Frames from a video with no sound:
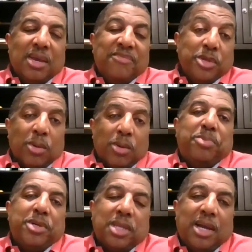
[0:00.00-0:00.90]
if you don't
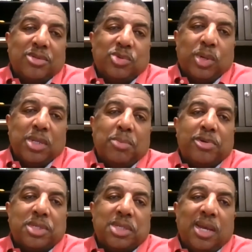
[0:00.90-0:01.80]
put down
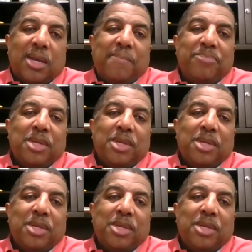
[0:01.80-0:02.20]
20%,